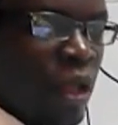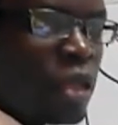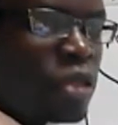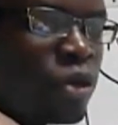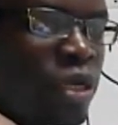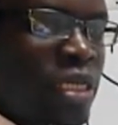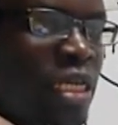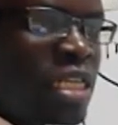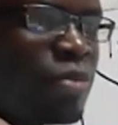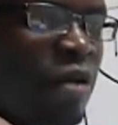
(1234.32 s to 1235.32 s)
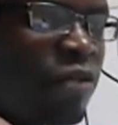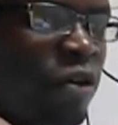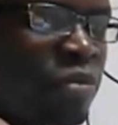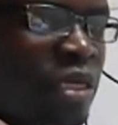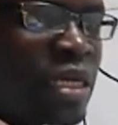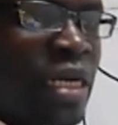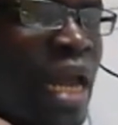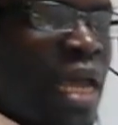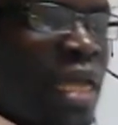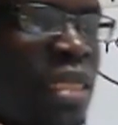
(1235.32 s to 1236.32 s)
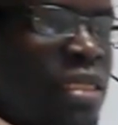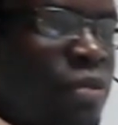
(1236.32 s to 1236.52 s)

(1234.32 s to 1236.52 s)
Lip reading: So it is performed in clients